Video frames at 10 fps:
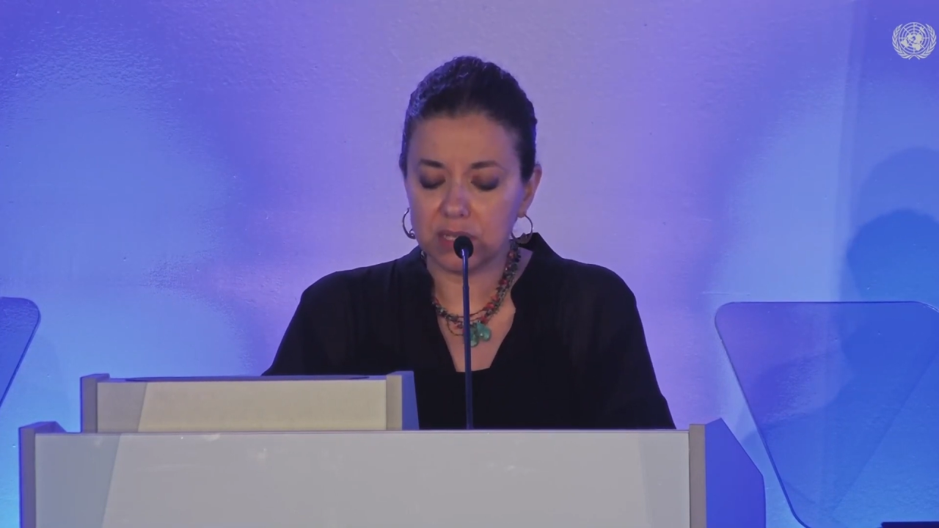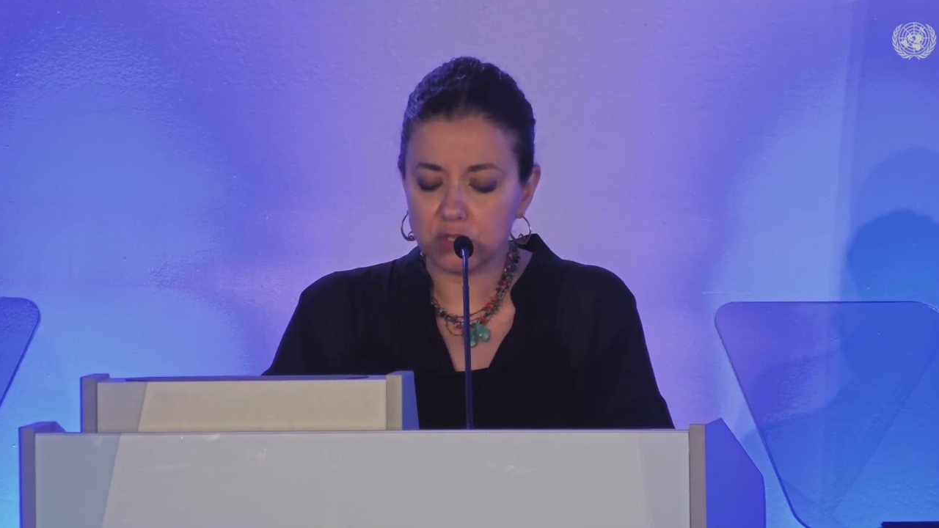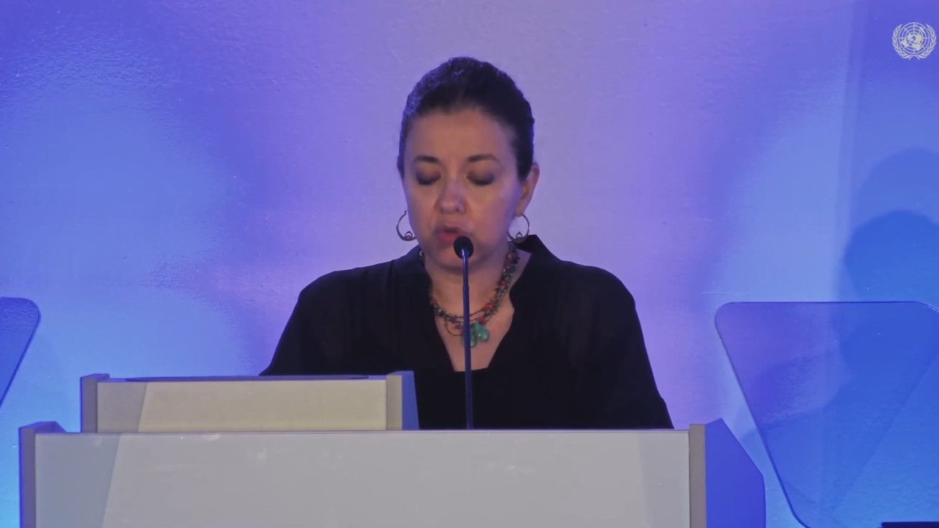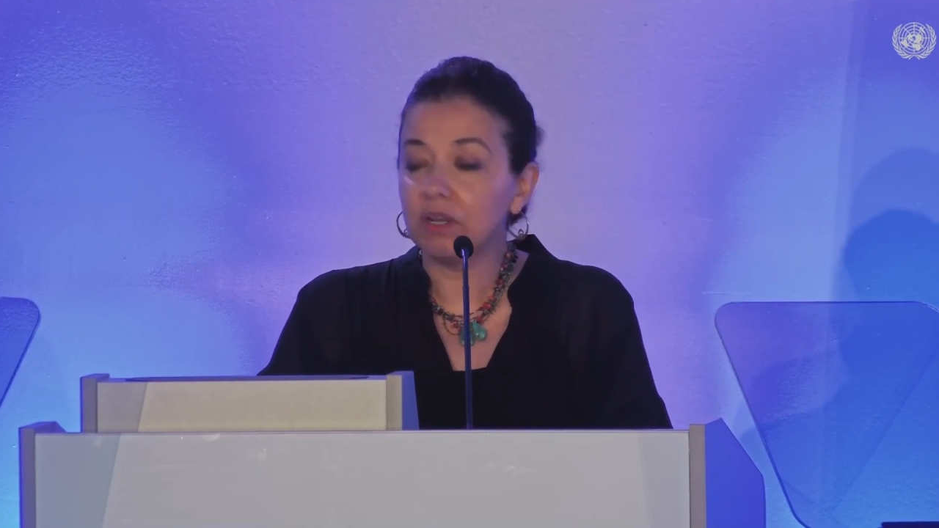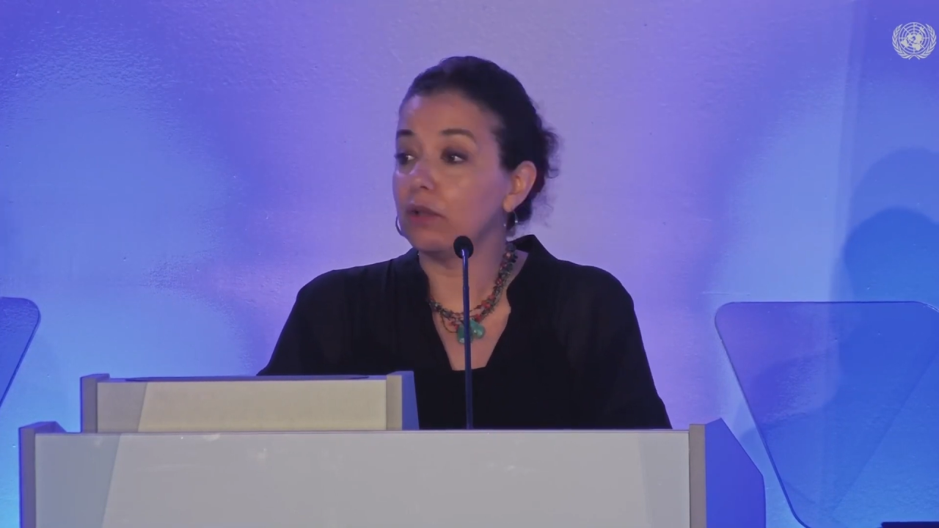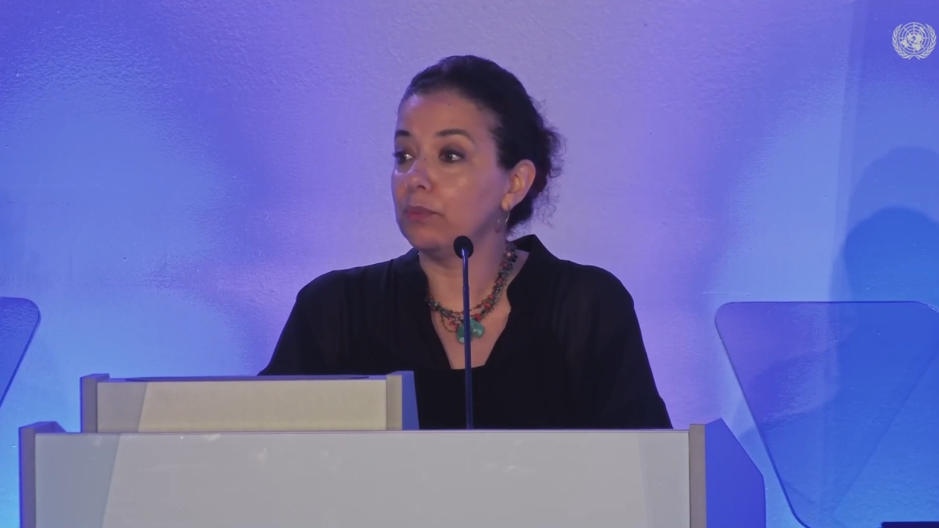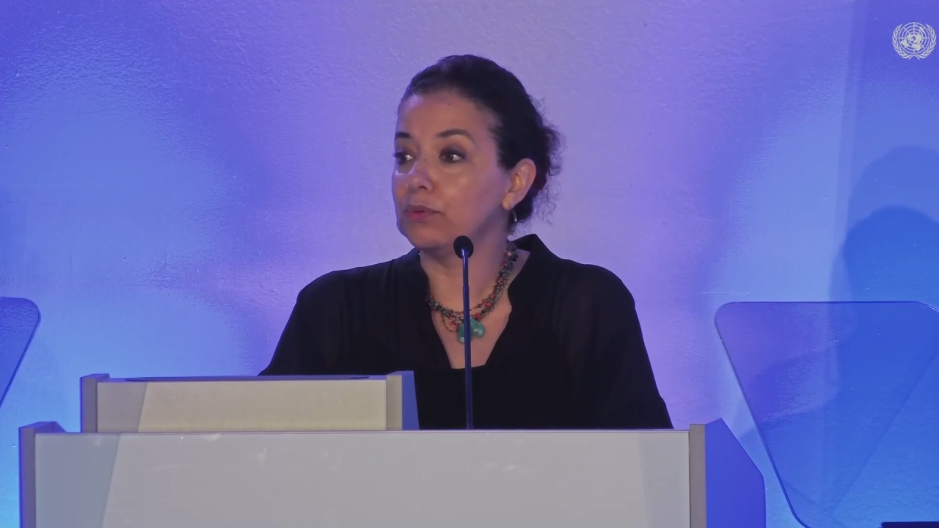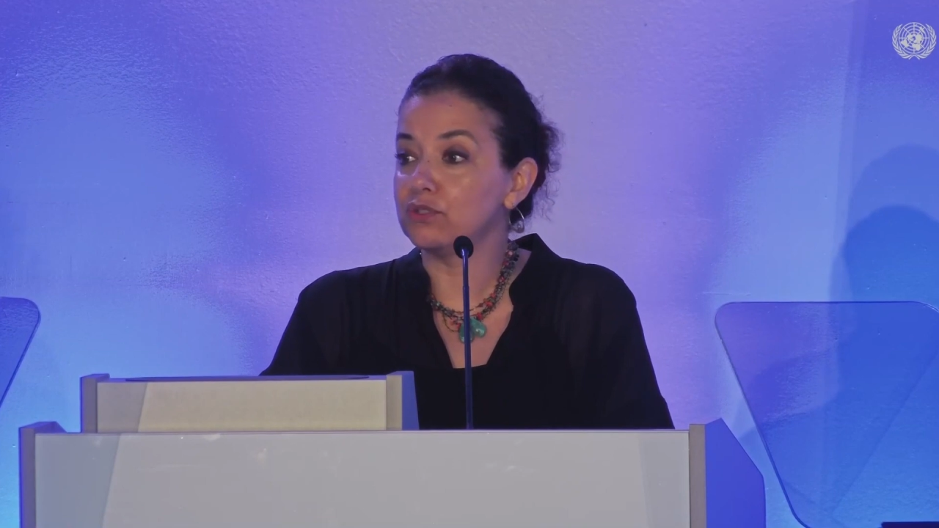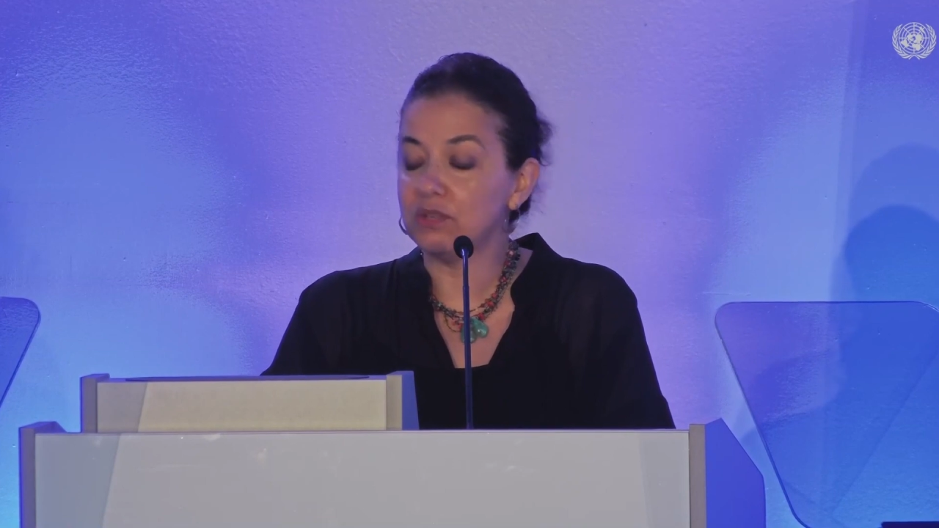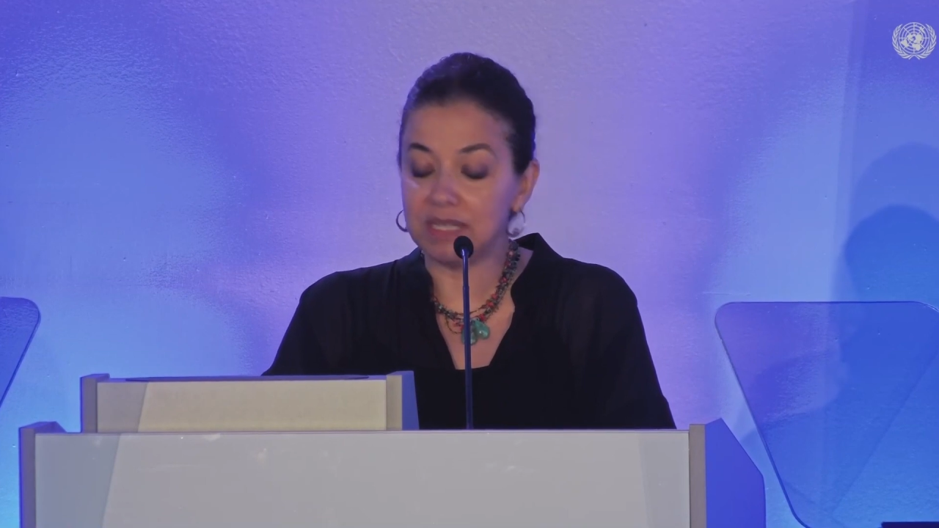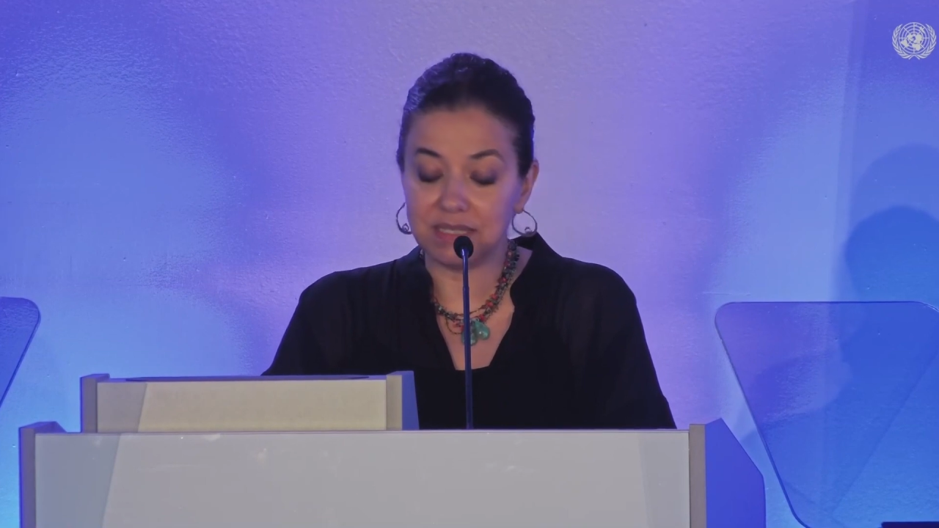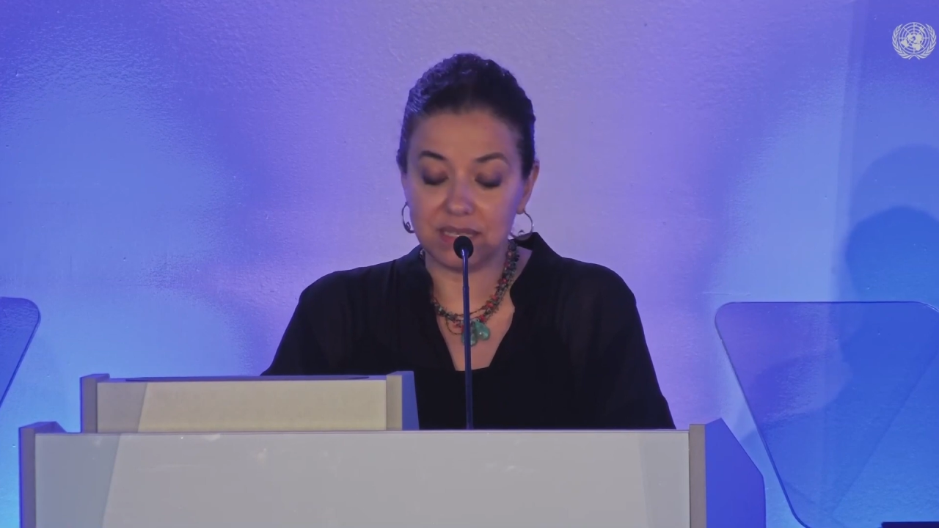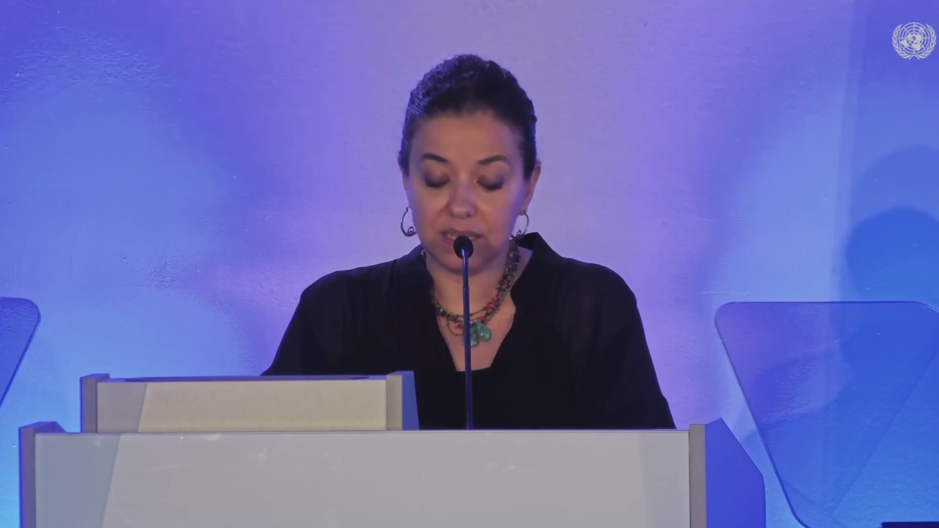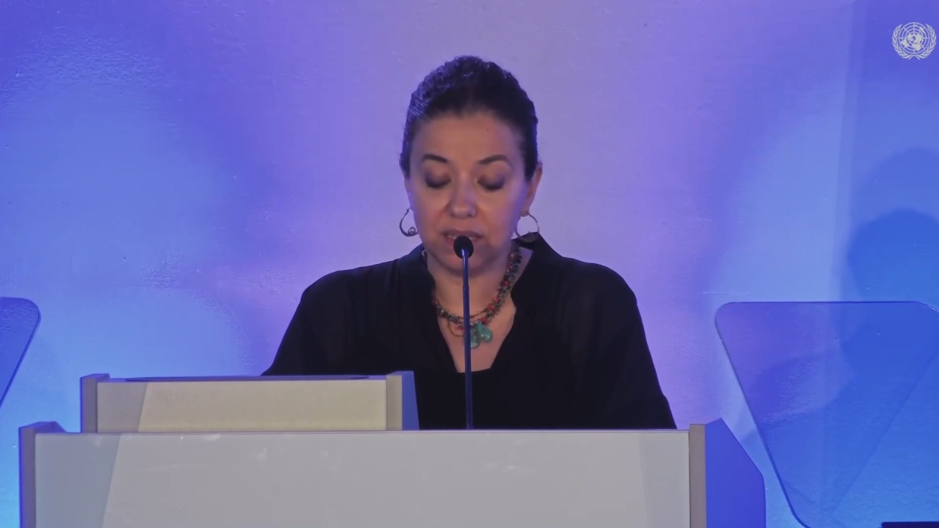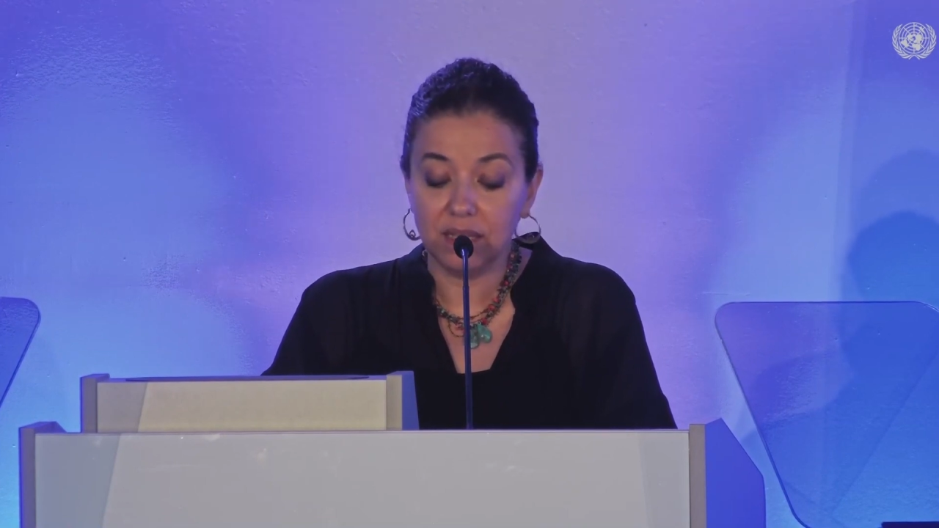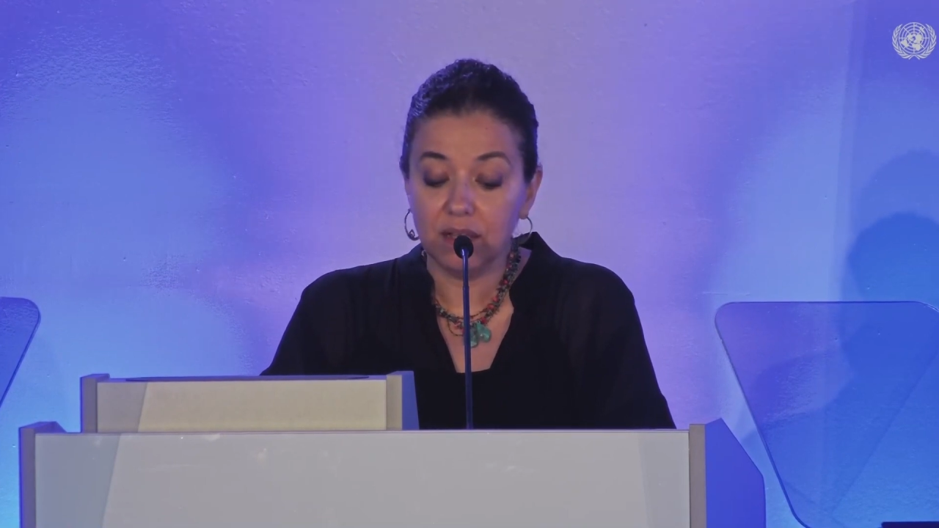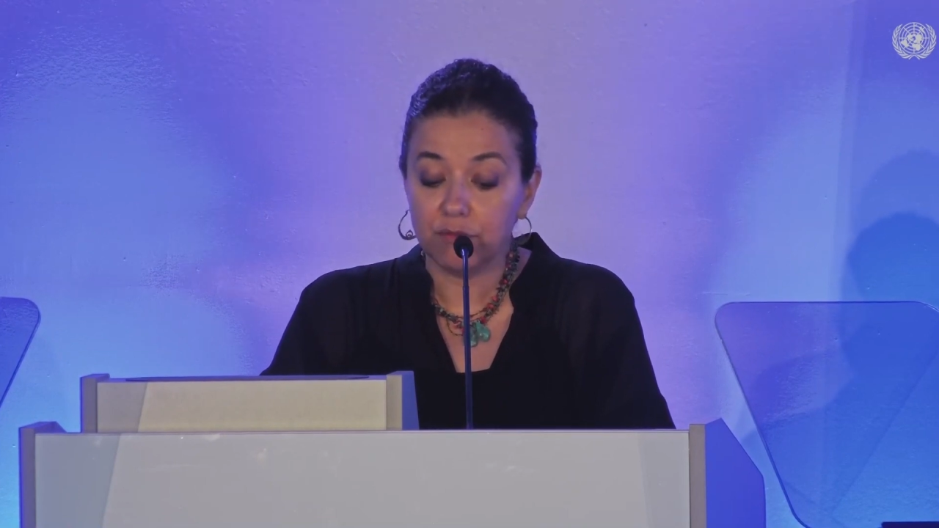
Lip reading: historic opportunity